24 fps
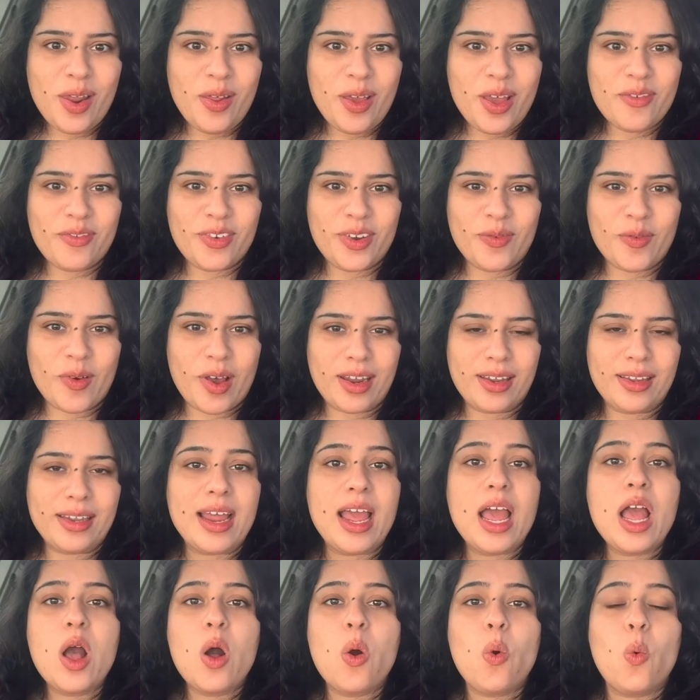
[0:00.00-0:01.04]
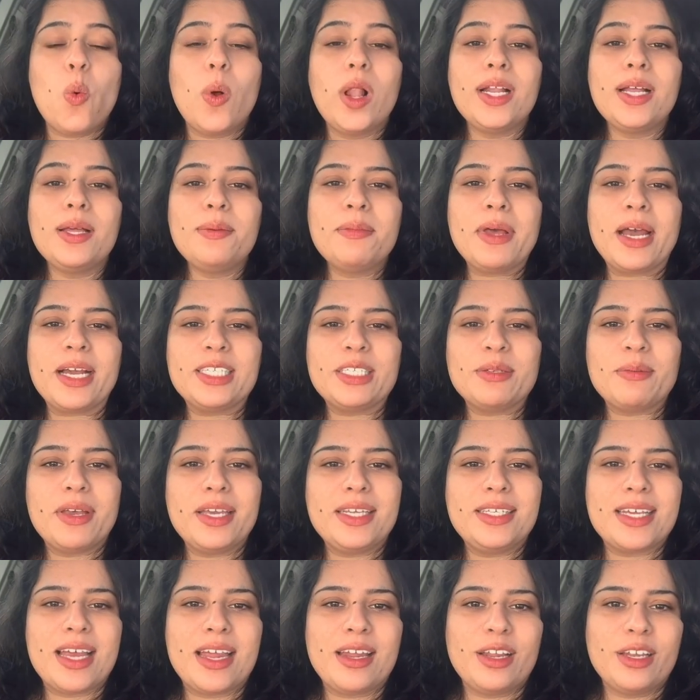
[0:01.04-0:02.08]
everyone, welcome back to my
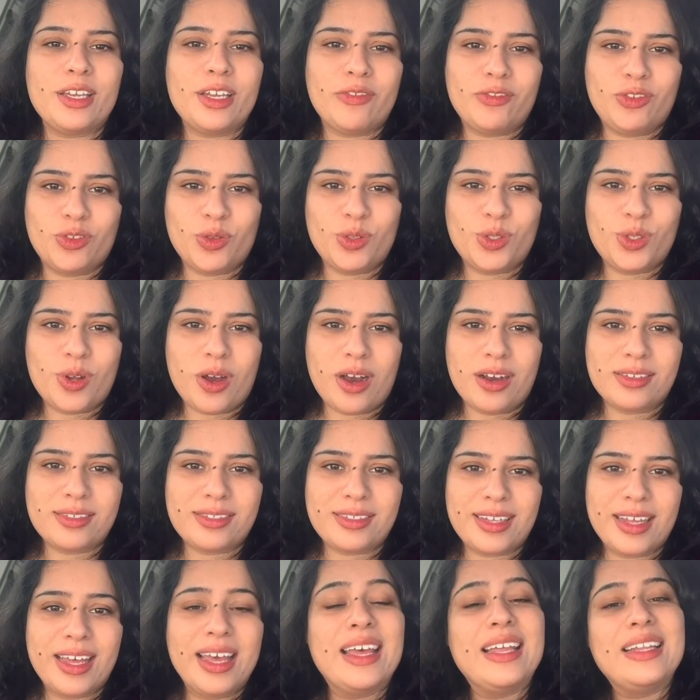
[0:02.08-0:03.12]
channel Navjot Talks.